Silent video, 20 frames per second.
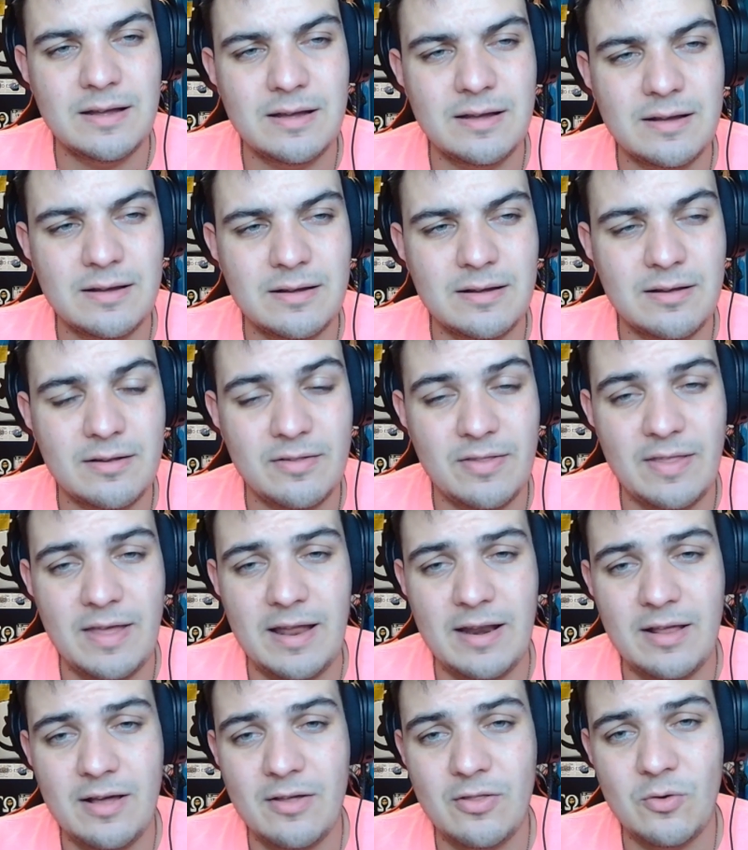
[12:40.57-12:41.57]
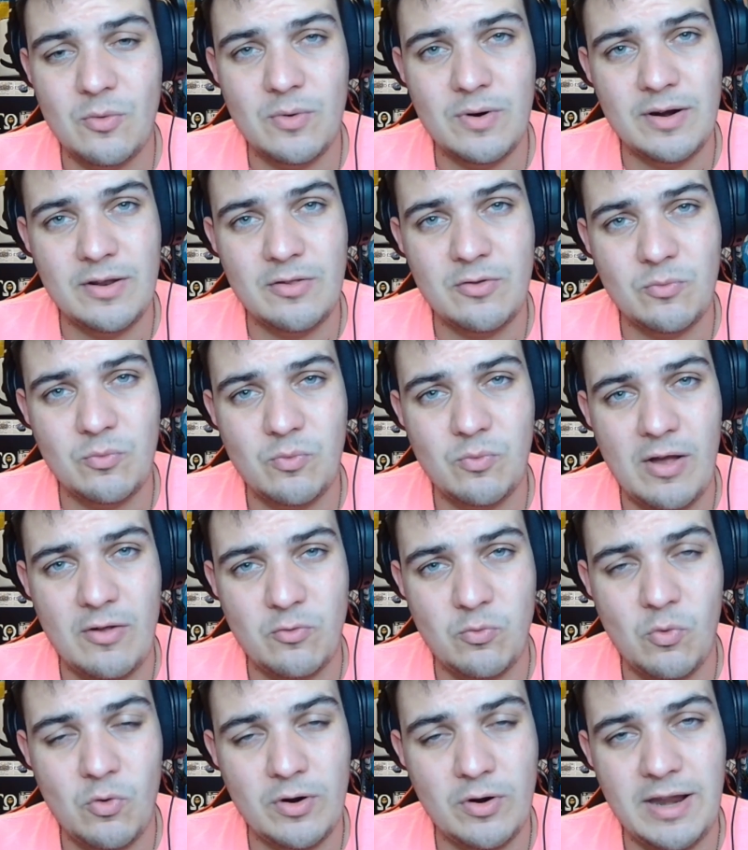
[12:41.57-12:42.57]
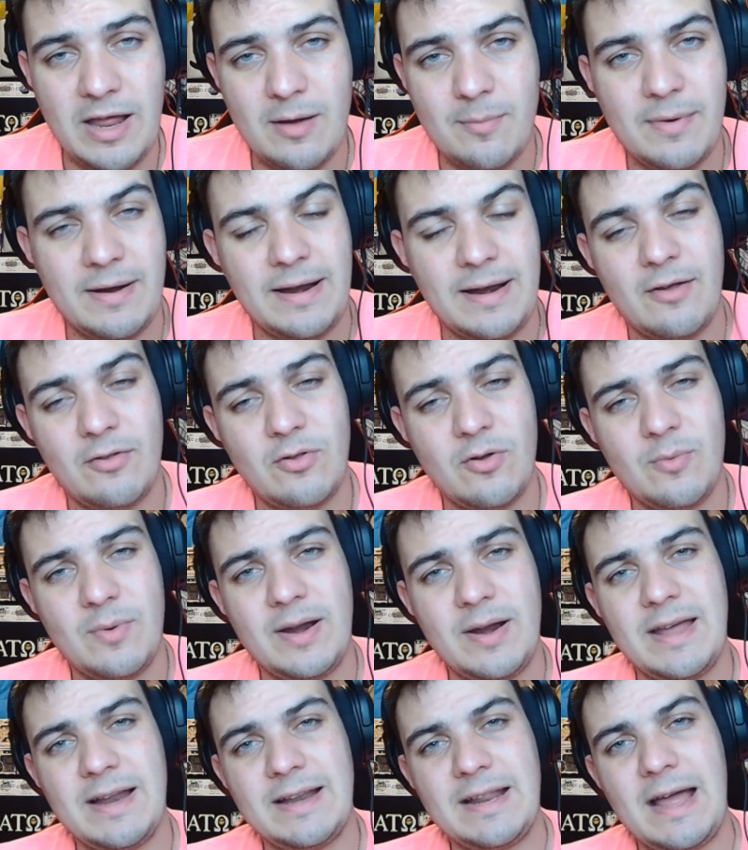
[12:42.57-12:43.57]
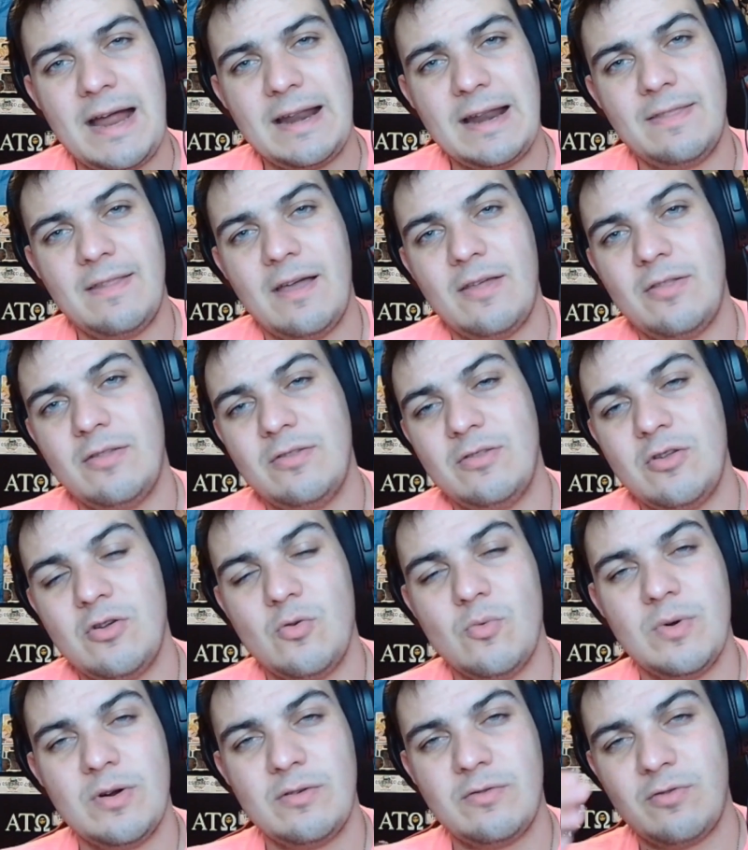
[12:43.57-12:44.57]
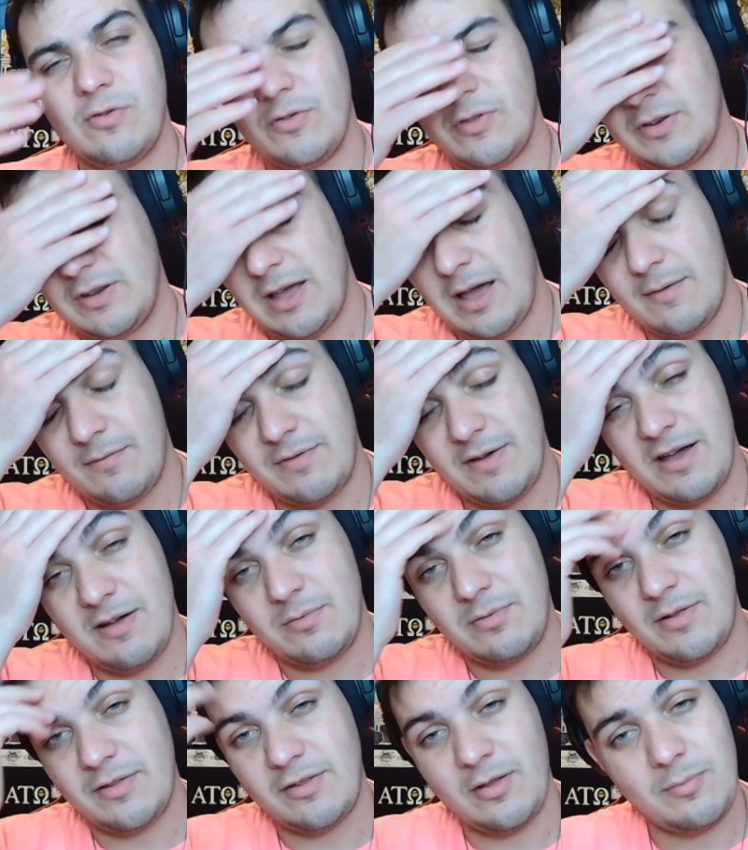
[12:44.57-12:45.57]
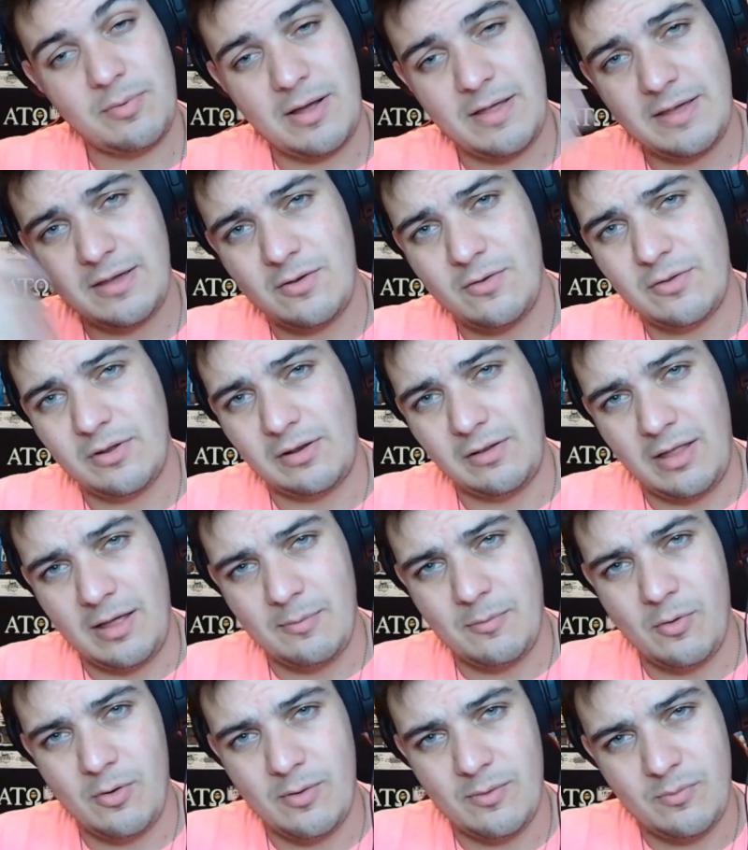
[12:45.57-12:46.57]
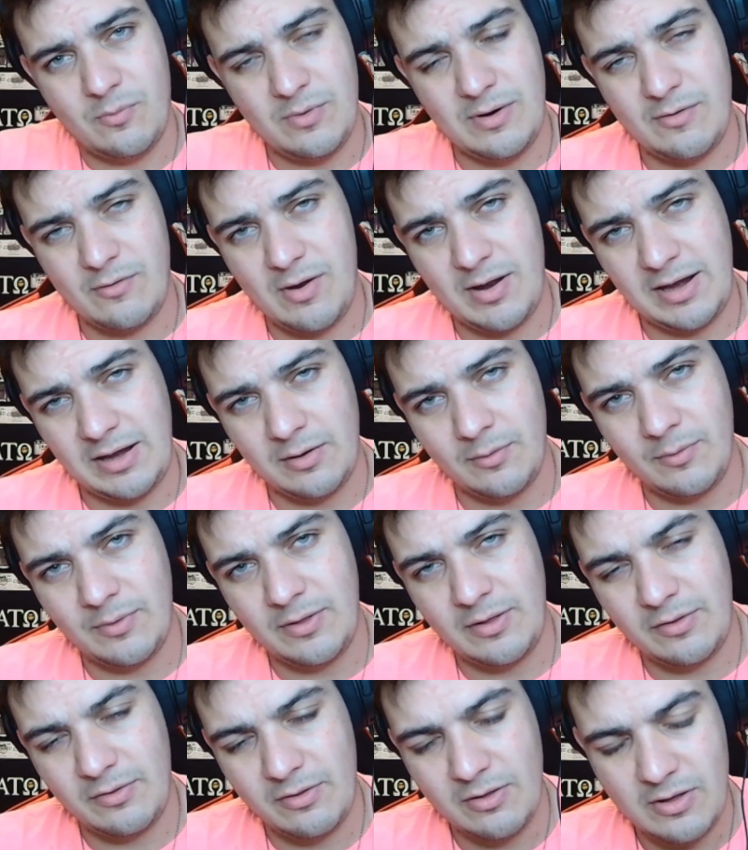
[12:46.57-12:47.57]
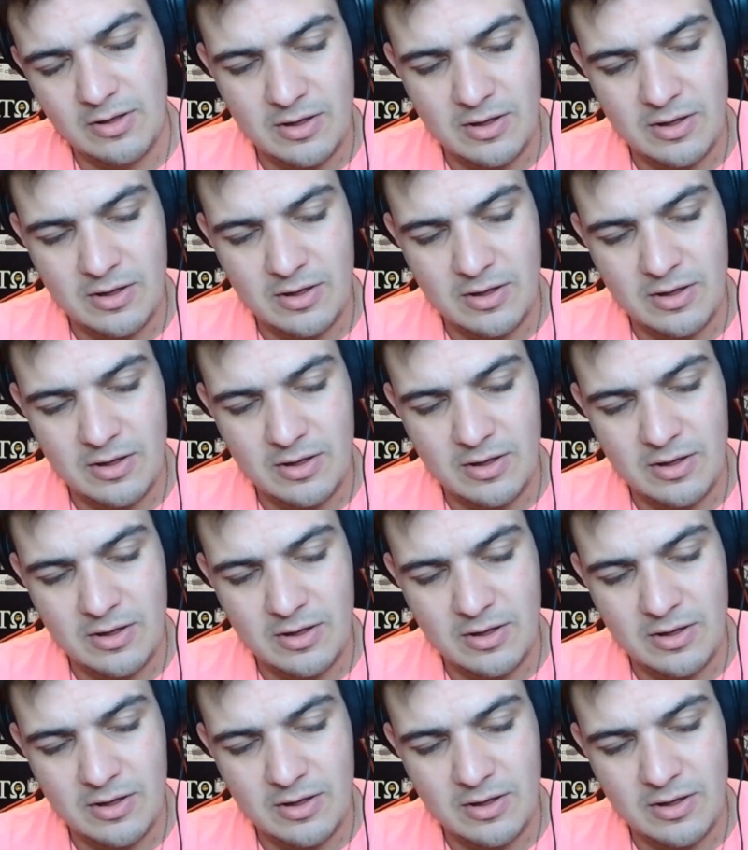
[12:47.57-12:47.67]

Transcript: Because that other one has worn down by now, so I went ahead and got a new one for the top five. Plus, I'll probably use it a lot more whenever I get done with this,